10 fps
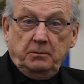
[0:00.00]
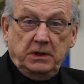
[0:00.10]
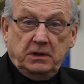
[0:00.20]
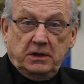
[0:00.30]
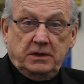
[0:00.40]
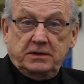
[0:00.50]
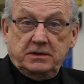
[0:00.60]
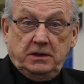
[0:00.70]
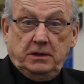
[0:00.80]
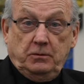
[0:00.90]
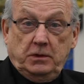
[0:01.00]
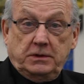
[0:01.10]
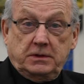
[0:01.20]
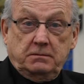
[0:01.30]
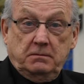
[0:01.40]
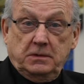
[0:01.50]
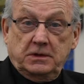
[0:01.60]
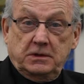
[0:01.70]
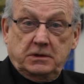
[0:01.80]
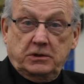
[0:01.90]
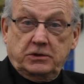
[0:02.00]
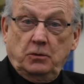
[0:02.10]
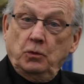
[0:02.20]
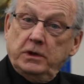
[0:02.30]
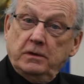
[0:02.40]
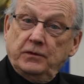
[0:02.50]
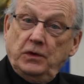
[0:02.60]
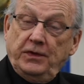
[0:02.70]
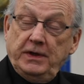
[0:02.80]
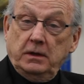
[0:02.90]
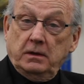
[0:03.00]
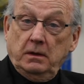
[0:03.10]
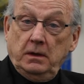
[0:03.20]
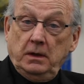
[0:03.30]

because it was such a wonderful thing.